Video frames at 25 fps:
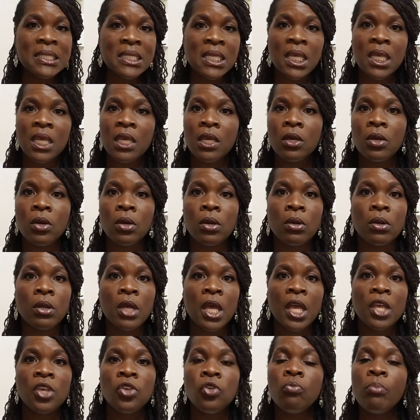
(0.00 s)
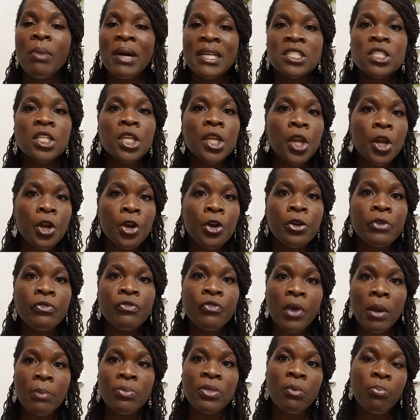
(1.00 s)
heal. You must learn
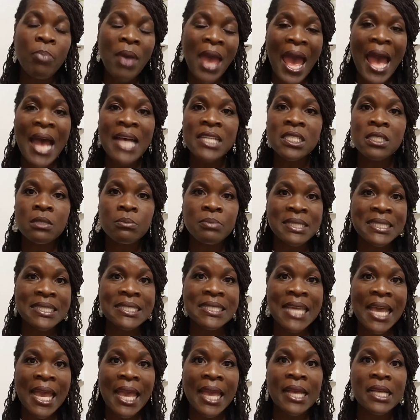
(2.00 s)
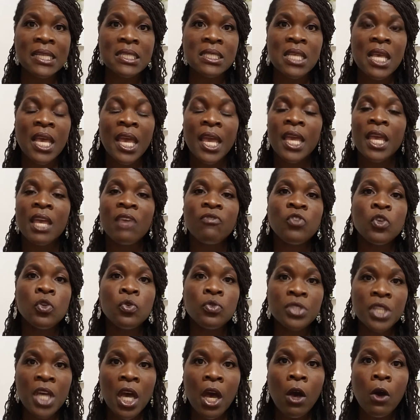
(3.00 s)
from the past mistakes. If you
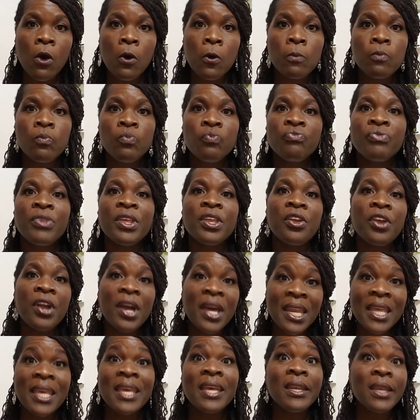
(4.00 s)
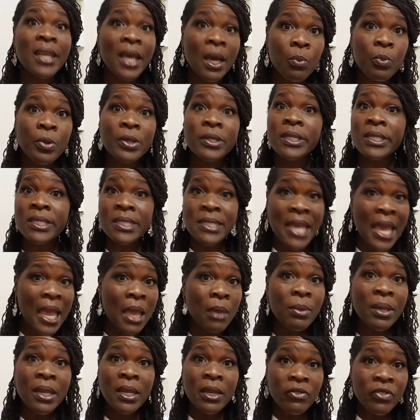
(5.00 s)
don't, then you're going to end up with the
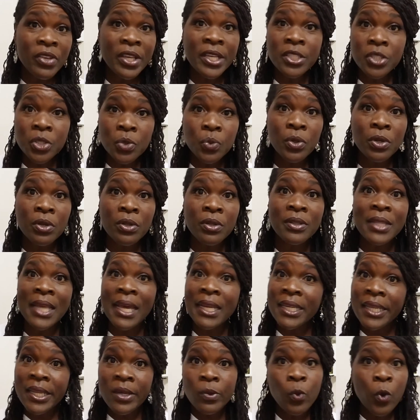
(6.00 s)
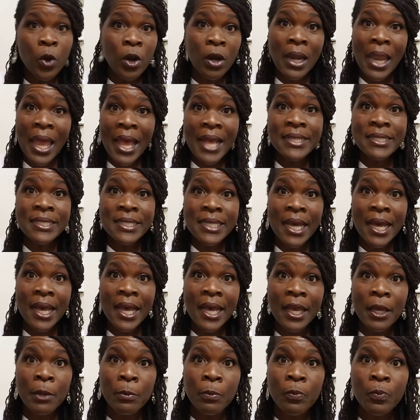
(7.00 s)
same individual that didn't work last
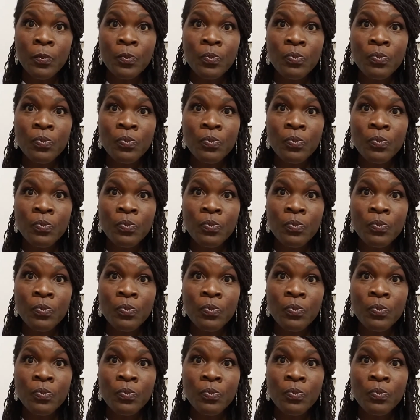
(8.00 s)
time.